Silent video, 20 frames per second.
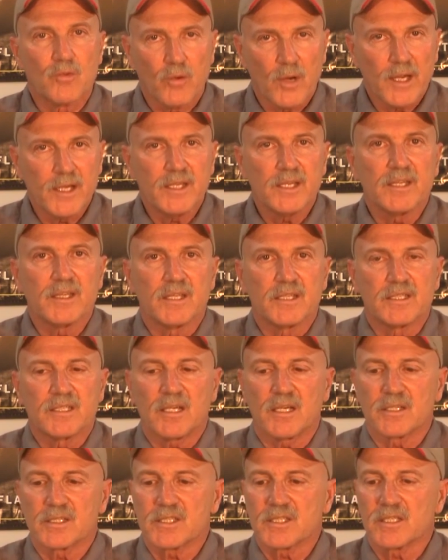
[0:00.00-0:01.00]
grinding the
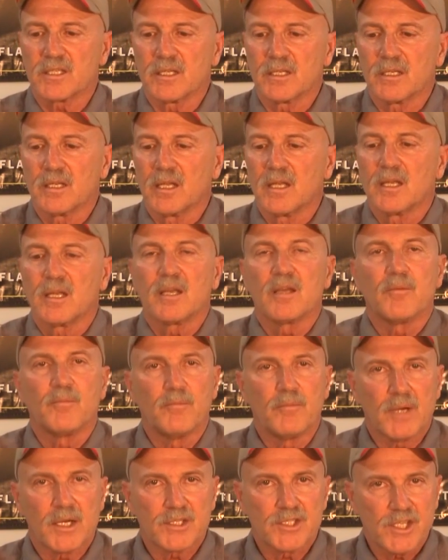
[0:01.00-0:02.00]
tungsten
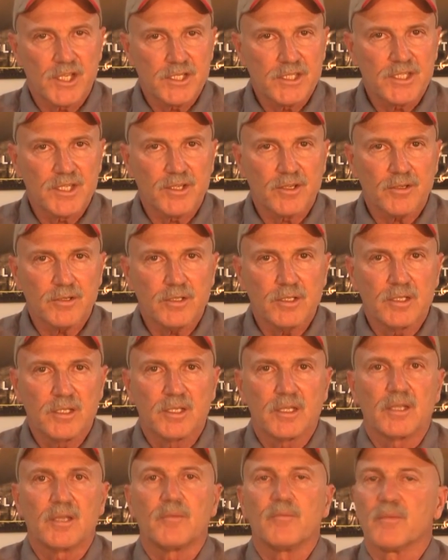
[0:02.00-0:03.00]
much easier,
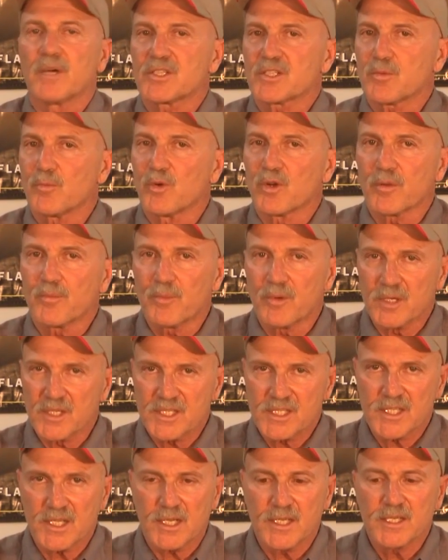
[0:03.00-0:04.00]
much more
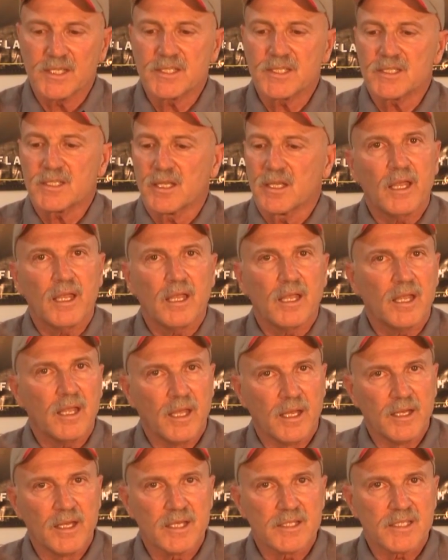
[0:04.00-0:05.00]
precise,
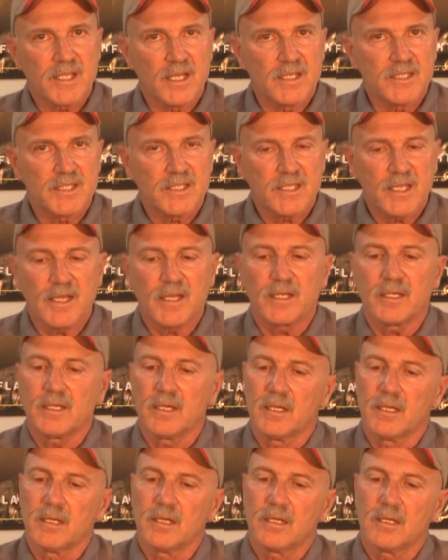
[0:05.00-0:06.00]
and as I
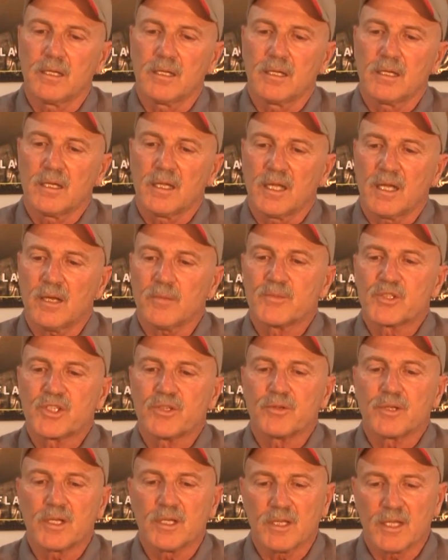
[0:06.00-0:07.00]
said, helps
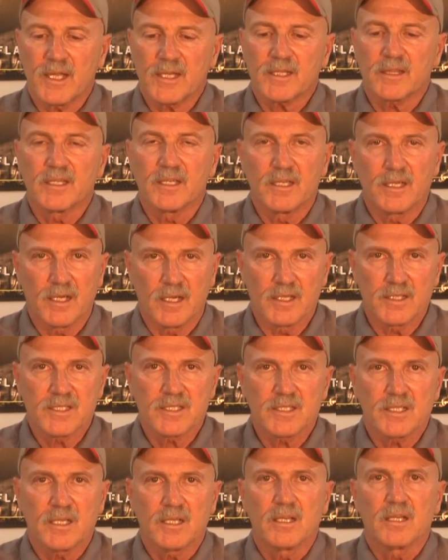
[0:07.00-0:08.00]
you collect the
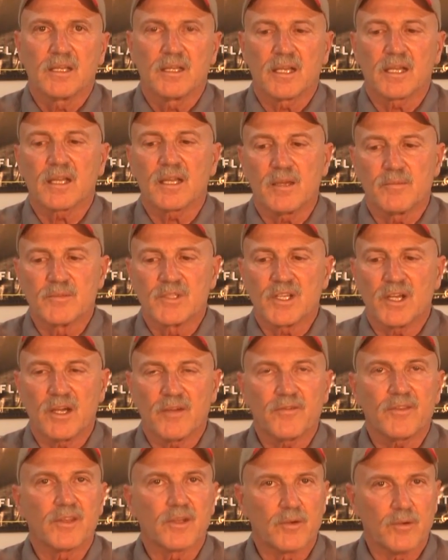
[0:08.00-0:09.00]
dust that comes
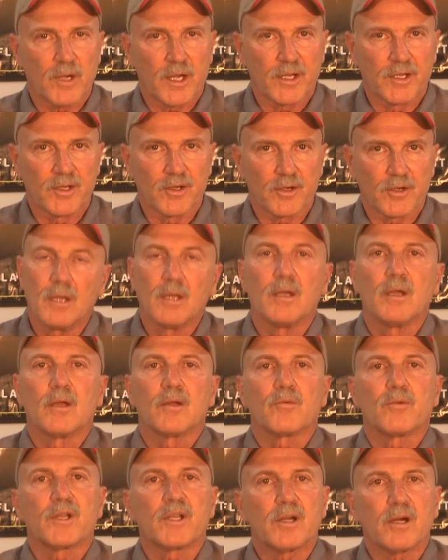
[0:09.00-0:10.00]
off the grinder.
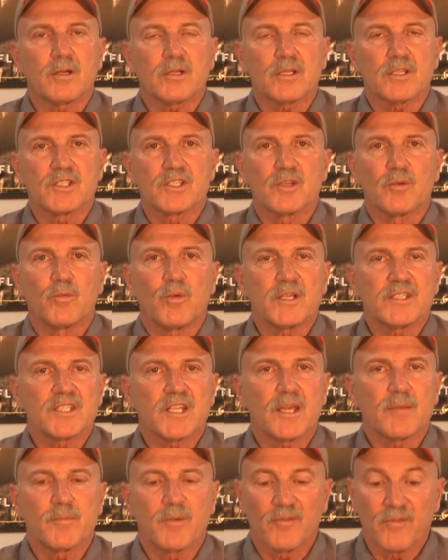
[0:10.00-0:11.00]
Regardless of what
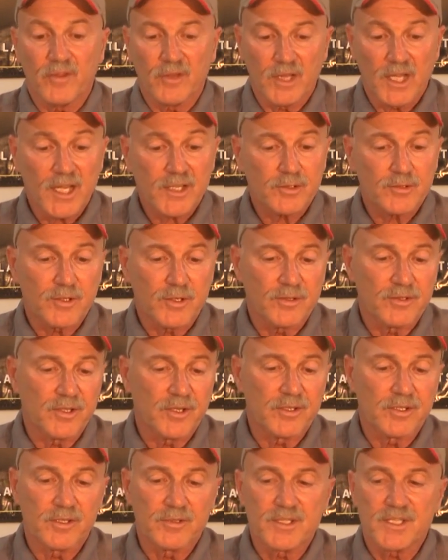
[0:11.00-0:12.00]
type of electrode
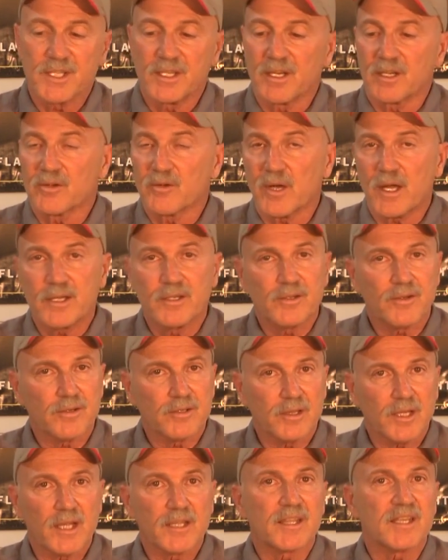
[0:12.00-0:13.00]
you're using, a
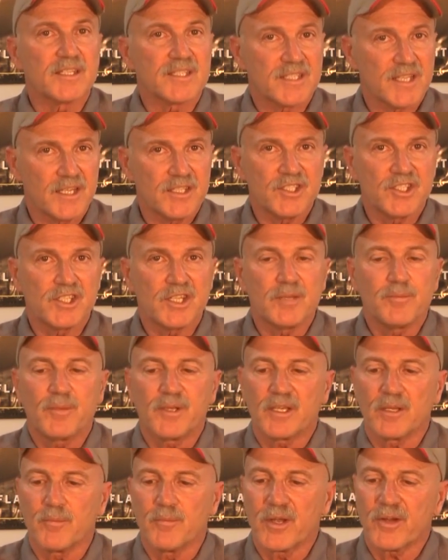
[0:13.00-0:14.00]
grinder like this
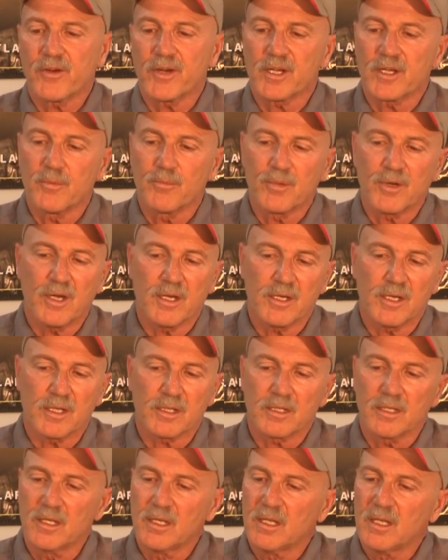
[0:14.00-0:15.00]
HTP America
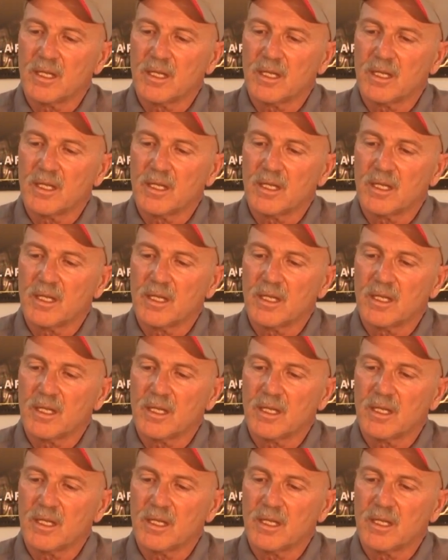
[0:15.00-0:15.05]
product